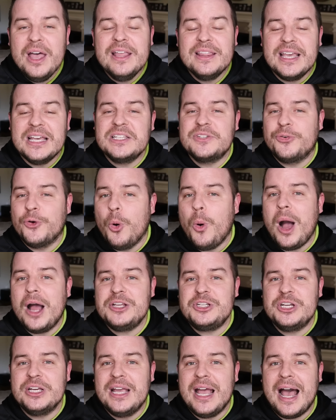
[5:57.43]
Thanks for
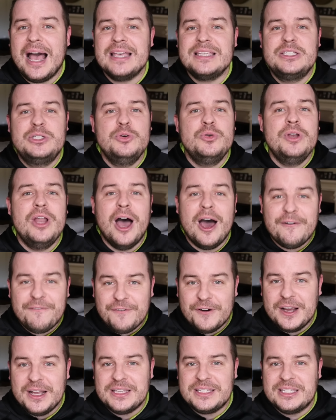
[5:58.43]
watching, guys. Do not
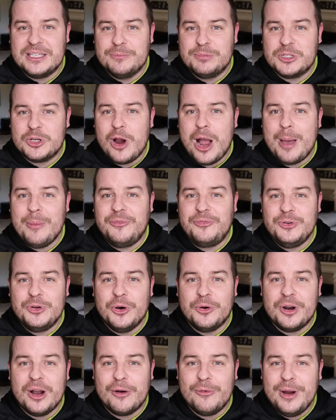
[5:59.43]
forget to subscribe if you
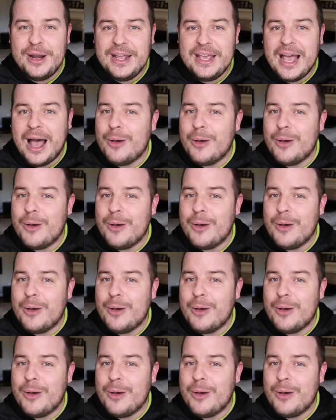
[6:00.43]
don't already.